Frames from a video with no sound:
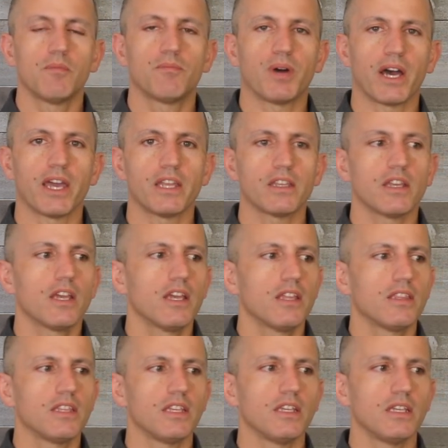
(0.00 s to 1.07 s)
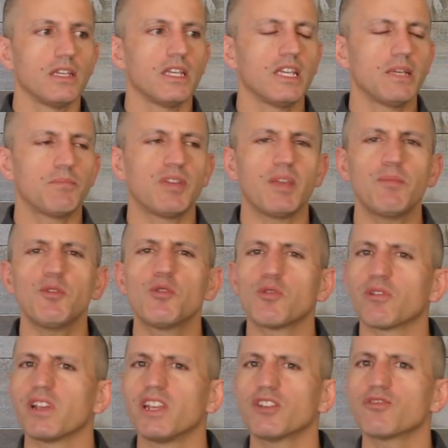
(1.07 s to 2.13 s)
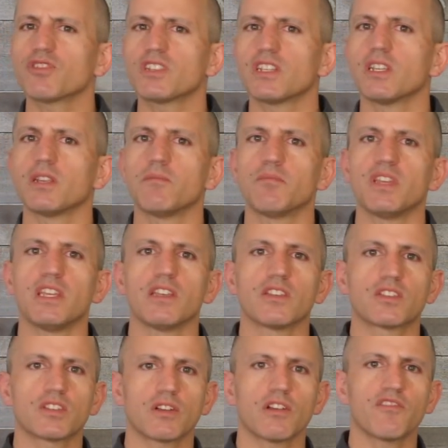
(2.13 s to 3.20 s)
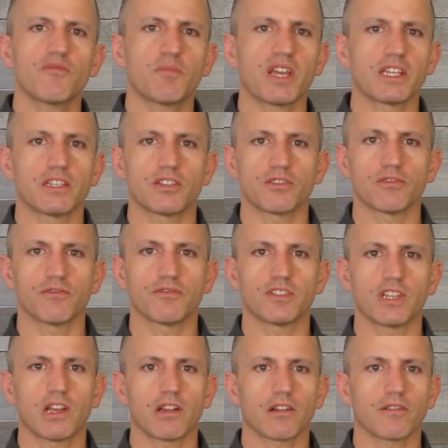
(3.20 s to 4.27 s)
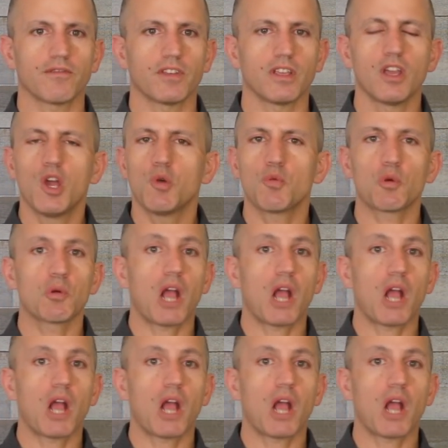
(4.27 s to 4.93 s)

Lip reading: but the people who are interested in being served by digital photography were